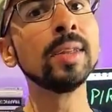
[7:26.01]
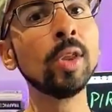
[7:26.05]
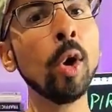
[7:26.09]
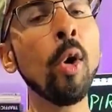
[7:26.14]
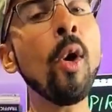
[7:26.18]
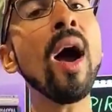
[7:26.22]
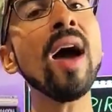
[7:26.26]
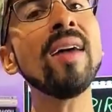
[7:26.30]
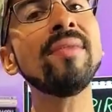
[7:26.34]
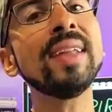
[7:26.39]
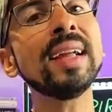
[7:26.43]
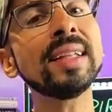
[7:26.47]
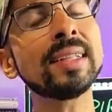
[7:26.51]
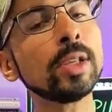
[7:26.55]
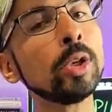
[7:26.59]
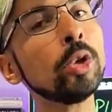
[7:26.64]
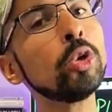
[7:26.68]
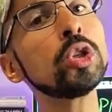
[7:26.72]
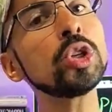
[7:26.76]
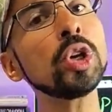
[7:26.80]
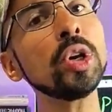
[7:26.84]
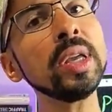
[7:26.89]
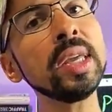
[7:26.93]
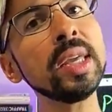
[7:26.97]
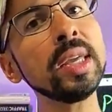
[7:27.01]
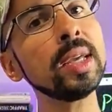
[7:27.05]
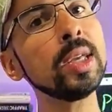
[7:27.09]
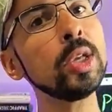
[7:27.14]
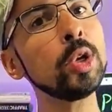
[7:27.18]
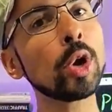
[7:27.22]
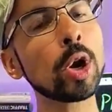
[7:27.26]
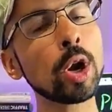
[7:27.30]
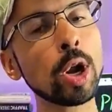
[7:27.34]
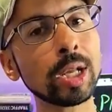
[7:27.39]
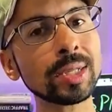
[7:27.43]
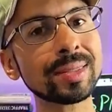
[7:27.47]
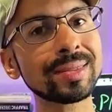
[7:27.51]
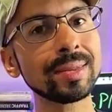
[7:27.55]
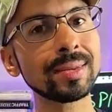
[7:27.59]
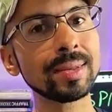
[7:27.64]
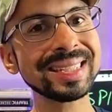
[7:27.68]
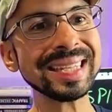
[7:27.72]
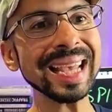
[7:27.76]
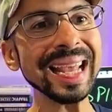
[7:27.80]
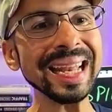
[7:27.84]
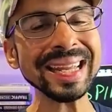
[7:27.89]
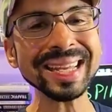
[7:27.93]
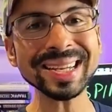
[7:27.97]
Don't have that illusion here. You're not
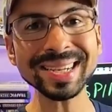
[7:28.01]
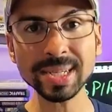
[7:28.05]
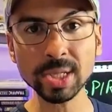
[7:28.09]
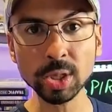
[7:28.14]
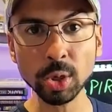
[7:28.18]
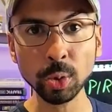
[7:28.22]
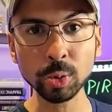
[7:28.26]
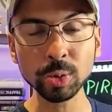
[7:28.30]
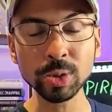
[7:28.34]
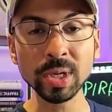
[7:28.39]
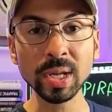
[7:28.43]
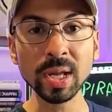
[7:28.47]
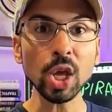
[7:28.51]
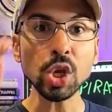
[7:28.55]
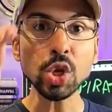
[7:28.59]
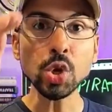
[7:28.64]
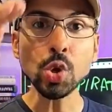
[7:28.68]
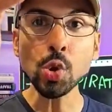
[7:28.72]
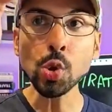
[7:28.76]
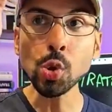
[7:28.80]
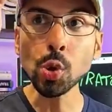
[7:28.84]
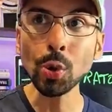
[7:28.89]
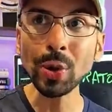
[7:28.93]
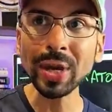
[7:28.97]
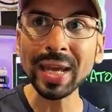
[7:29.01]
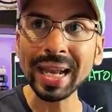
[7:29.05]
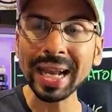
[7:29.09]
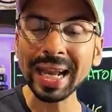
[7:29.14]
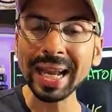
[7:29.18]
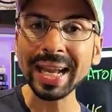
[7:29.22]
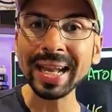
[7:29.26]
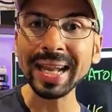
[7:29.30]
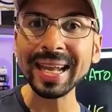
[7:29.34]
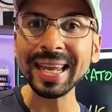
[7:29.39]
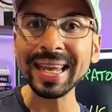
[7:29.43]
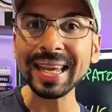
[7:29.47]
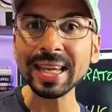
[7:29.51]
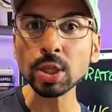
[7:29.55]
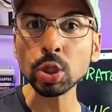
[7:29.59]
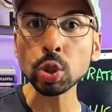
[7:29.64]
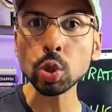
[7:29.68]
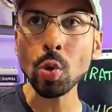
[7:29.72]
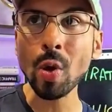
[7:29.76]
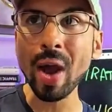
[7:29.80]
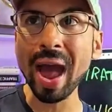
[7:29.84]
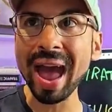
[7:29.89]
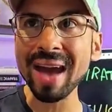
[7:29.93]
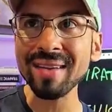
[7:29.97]
10 years old. You really
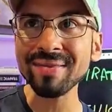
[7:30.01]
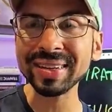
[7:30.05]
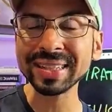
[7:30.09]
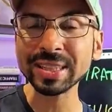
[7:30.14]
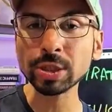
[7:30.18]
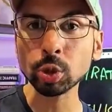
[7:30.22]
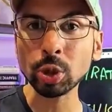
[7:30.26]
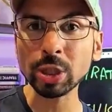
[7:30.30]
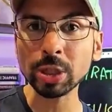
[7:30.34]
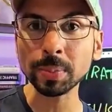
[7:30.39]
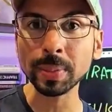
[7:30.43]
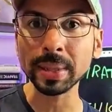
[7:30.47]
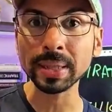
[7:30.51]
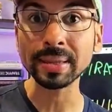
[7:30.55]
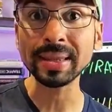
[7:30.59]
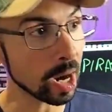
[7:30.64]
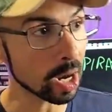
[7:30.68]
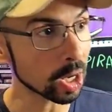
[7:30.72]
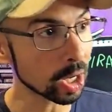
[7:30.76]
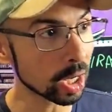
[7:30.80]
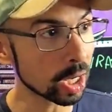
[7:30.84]
need to have a treatment.